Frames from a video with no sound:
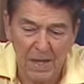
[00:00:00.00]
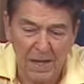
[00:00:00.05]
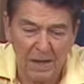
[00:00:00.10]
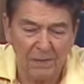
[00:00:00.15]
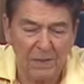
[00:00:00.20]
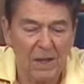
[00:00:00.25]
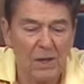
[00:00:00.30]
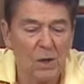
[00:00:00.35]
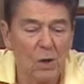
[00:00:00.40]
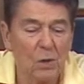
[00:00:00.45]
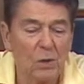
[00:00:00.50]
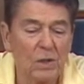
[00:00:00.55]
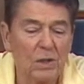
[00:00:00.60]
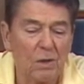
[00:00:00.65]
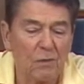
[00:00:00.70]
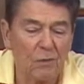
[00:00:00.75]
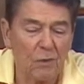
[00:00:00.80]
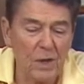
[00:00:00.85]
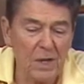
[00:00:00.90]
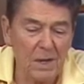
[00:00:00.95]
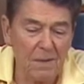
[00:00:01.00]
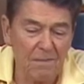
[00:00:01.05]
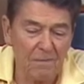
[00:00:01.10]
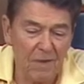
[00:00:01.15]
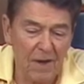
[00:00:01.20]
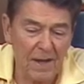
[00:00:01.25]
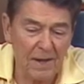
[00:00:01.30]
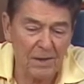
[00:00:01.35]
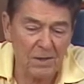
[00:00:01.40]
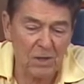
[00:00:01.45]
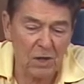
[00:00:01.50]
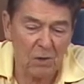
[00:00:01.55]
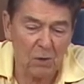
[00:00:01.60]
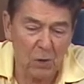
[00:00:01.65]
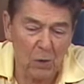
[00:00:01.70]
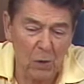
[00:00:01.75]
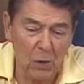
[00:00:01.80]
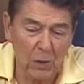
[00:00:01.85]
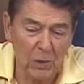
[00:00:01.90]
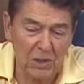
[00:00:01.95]
and they know that the freedom fighters are
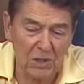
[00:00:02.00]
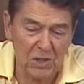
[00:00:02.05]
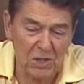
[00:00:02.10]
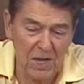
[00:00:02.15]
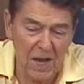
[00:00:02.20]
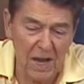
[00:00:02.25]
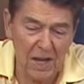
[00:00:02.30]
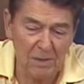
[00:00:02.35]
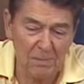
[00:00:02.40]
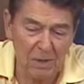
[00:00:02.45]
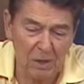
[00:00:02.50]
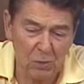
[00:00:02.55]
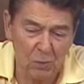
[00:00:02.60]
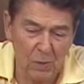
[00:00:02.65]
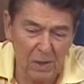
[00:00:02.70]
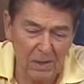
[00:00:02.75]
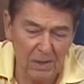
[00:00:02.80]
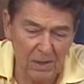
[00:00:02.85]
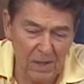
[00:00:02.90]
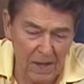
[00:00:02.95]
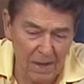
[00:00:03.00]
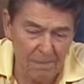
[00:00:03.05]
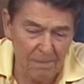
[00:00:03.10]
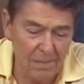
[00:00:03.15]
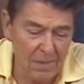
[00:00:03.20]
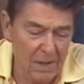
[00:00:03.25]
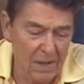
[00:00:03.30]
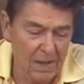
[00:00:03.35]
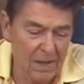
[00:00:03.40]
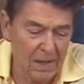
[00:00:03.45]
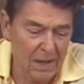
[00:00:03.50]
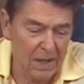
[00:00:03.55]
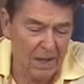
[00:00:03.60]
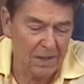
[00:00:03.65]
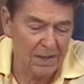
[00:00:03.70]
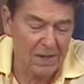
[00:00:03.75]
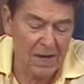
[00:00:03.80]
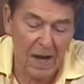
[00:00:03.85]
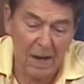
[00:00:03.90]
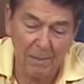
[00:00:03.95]
all that stand between them
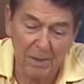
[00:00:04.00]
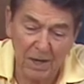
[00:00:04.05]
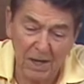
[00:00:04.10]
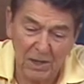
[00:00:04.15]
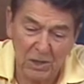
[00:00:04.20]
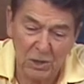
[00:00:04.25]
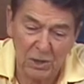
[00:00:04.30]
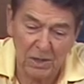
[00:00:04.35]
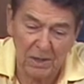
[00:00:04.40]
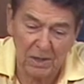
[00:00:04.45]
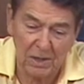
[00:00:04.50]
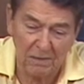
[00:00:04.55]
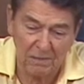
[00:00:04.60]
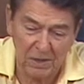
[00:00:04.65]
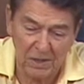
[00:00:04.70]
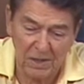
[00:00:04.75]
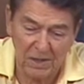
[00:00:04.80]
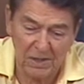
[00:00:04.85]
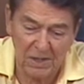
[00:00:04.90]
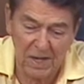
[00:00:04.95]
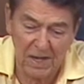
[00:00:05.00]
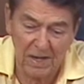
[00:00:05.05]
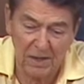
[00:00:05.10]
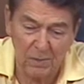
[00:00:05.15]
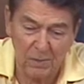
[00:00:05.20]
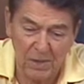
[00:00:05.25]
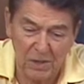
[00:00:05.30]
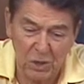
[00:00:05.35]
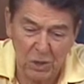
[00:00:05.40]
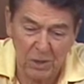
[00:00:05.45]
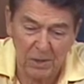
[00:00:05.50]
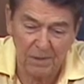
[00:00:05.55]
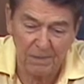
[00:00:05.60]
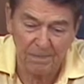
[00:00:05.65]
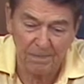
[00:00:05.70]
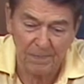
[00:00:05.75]
and domination of the entire region.